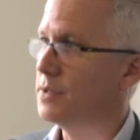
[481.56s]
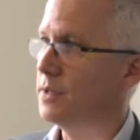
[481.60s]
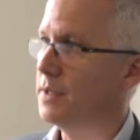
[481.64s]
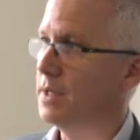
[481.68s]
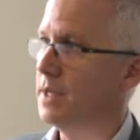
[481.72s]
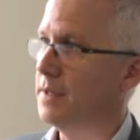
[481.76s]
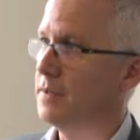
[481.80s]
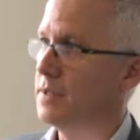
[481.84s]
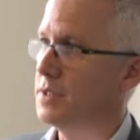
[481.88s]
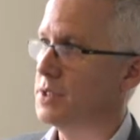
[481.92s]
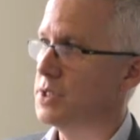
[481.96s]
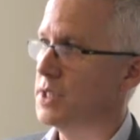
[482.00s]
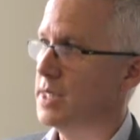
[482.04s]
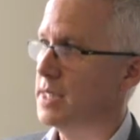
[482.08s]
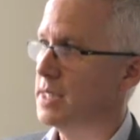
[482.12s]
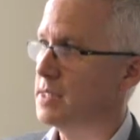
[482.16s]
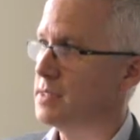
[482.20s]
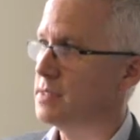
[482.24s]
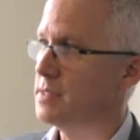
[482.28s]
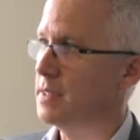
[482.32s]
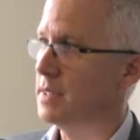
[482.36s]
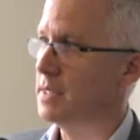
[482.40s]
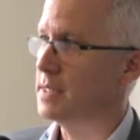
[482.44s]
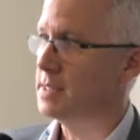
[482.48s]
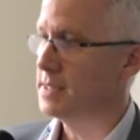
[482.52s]
on other
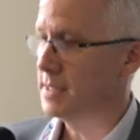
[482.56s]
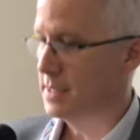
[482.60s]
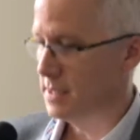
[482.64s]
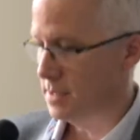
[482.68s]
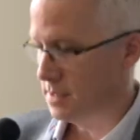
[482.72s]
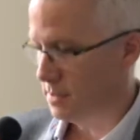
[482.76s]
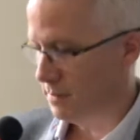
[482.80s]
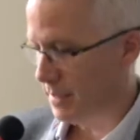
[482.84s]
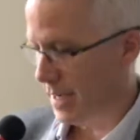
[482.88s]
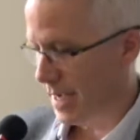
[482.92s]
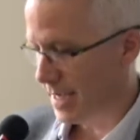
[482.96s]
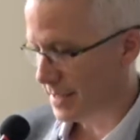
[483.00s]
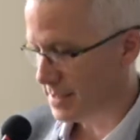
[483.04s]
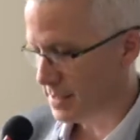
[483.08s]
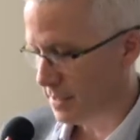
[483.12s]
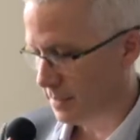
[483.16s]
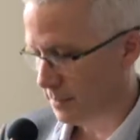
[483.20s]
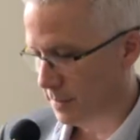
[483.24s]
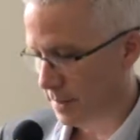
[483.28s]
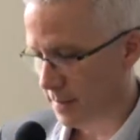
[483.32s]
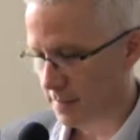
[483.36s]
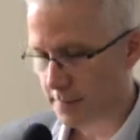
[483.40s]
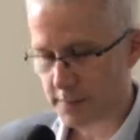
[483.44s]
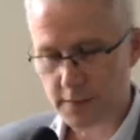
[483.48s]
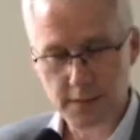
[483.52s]
genes that it's interacting
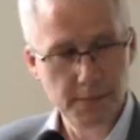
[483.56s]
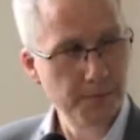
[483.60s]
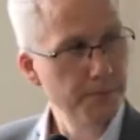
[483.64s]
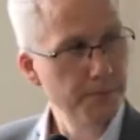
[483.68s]
with.